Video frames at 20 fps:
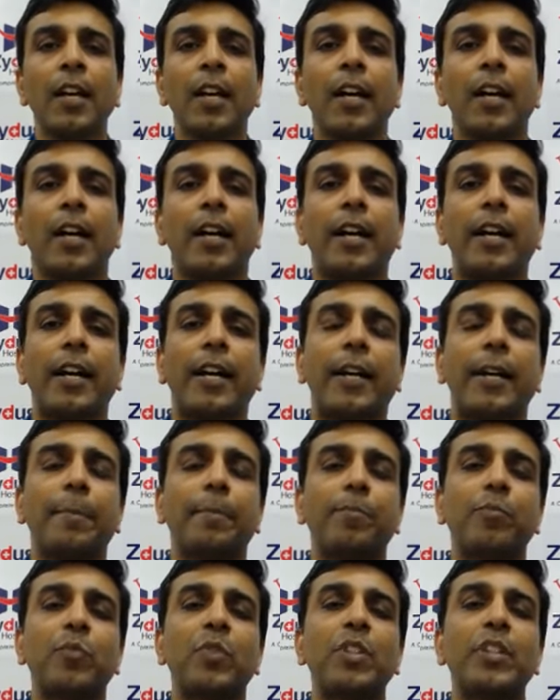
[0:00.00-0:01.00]

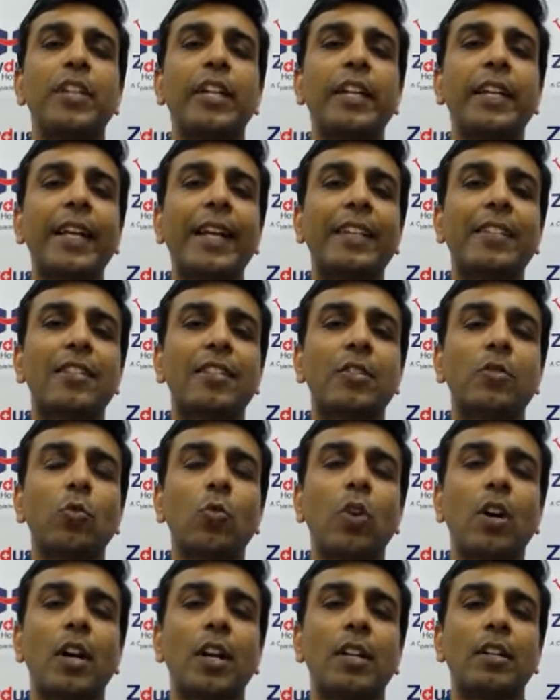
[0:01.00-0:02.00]
The next
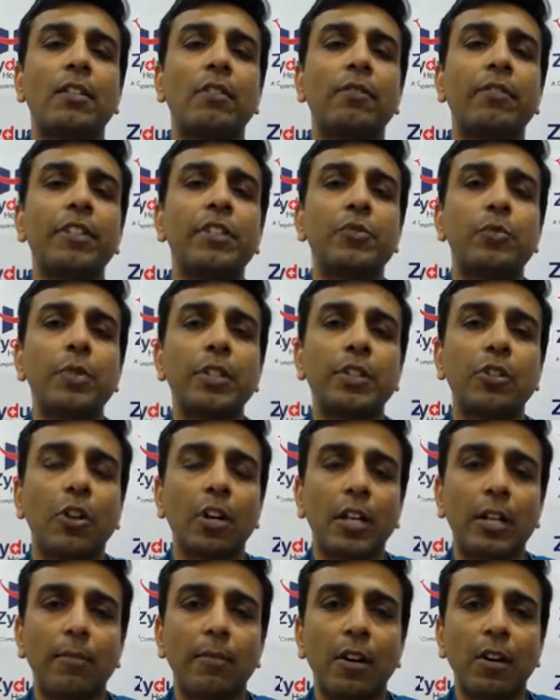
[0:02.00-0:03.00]
one which we
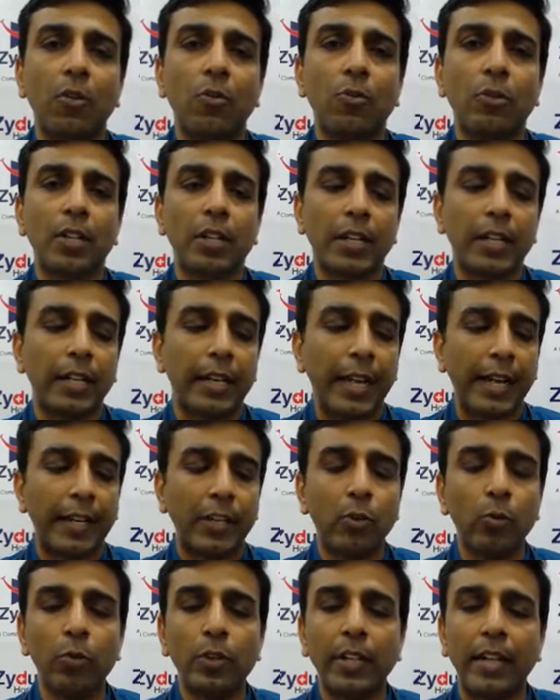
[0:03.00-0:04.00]
talk about an
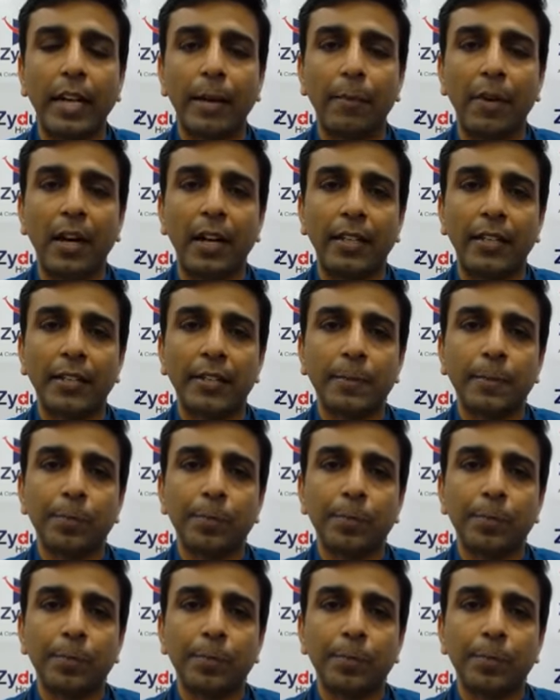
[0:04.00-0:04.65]
acute MI.